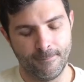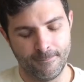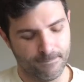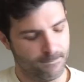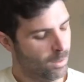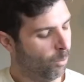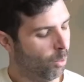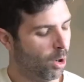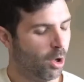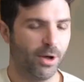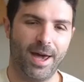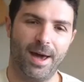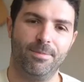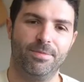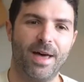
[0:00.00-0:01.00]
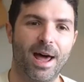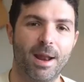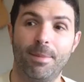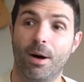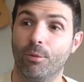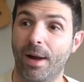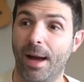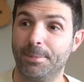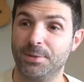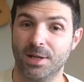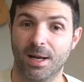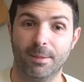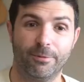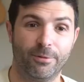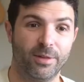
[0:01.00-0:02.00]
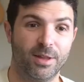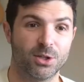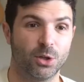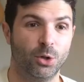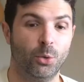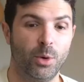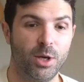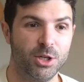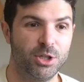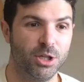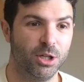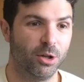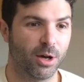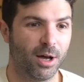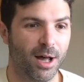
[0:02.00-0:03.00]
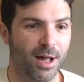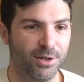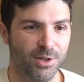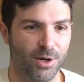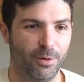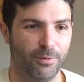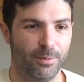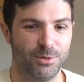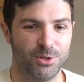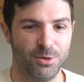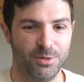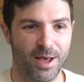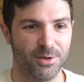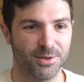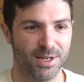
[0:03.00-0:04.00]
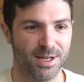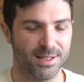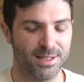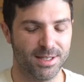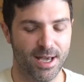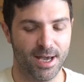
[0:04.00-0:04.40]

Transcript: Well, okay, that about wraps it up for this Luigi Locatto from 2006.